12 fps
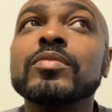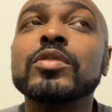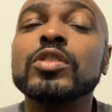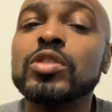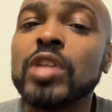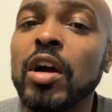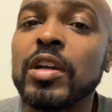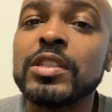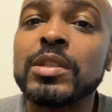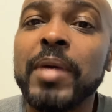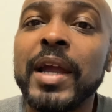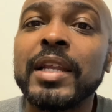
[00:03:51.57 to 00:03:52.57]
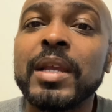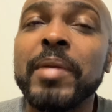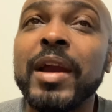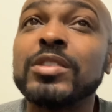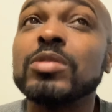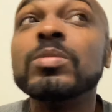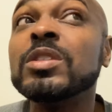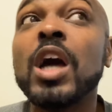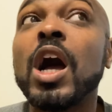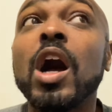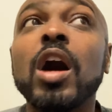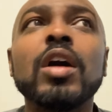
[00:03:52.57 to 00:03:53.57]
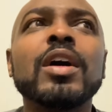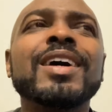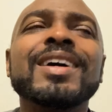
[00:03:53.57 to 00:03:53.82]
You talking to somebody to get married to? No.